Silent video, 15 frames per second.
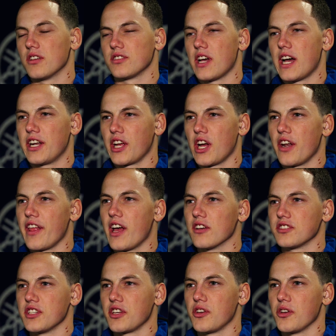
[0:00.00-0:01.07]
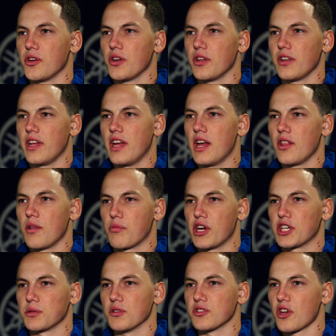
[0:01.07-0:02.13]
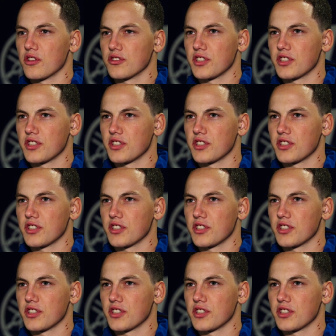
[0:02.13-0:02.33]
So I had to go to the LCQ and the pressure was on.